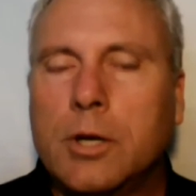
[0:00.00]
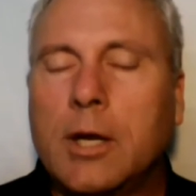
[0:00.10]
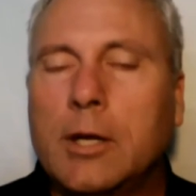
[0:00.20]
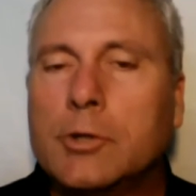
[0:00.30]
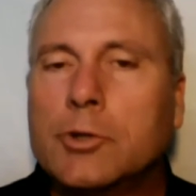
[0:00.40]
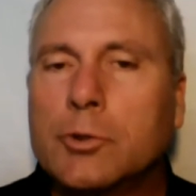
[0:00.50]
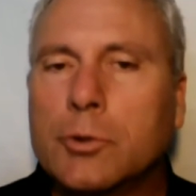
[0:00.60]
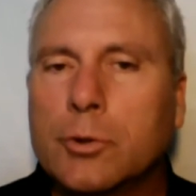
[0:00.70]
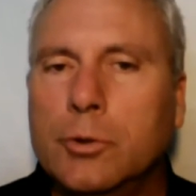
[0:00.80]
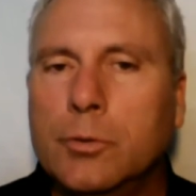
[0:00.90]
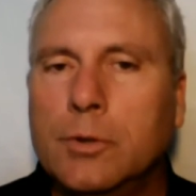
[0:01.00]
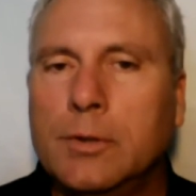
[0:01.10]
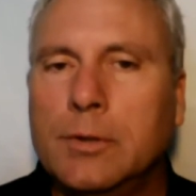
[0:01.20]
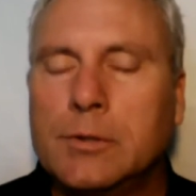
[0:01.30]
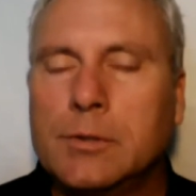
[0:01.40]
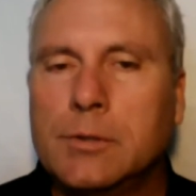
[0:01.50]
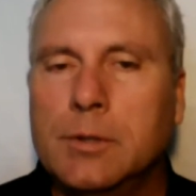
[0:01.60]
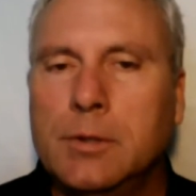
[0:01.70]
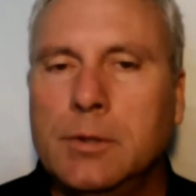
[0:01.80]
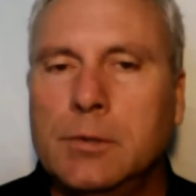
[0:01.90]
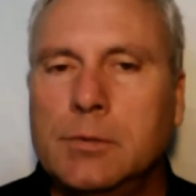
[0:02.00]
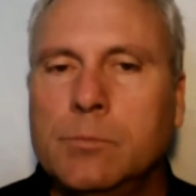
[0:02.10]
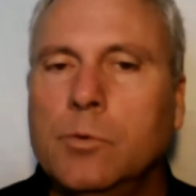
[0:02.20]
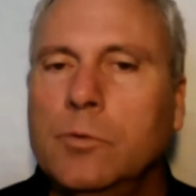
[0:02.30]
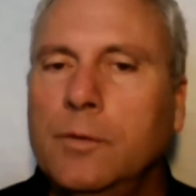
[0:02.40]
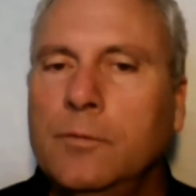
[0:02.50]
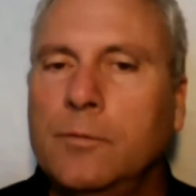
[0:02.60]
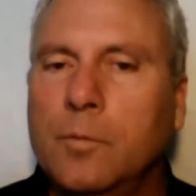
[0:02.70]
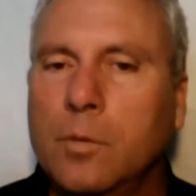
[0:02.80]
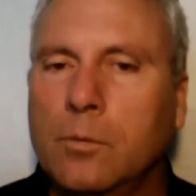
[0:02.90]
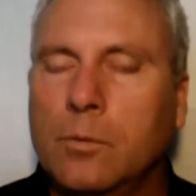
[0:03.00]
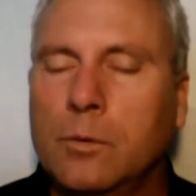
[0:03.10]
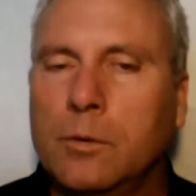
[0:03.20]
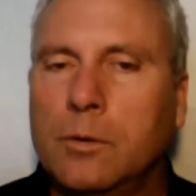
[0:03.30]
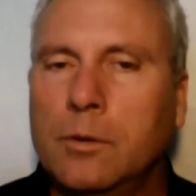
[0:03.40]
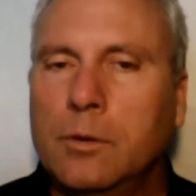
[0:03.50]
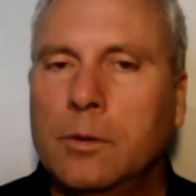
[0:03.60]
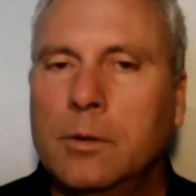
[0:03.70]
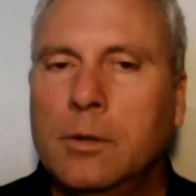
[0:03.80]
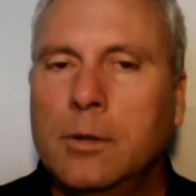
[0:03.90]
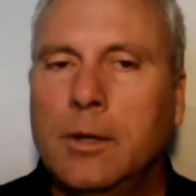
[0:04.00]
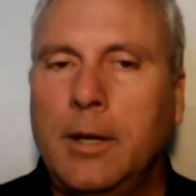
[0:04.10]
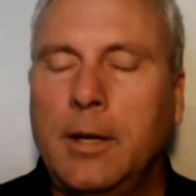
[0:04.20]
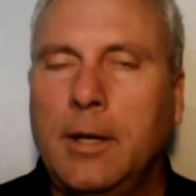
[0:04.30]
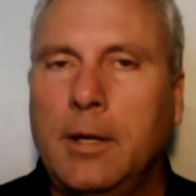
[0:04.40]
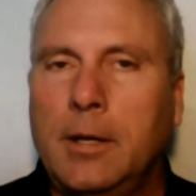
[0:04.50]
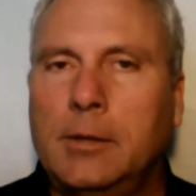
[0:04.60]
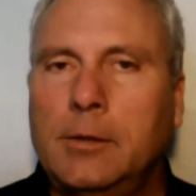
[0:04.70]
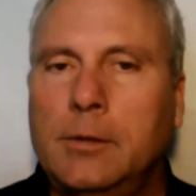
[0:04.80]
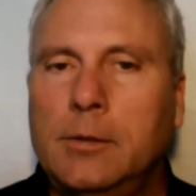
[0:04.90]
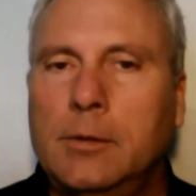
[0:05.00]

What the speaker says: assure you that this is moving forward, and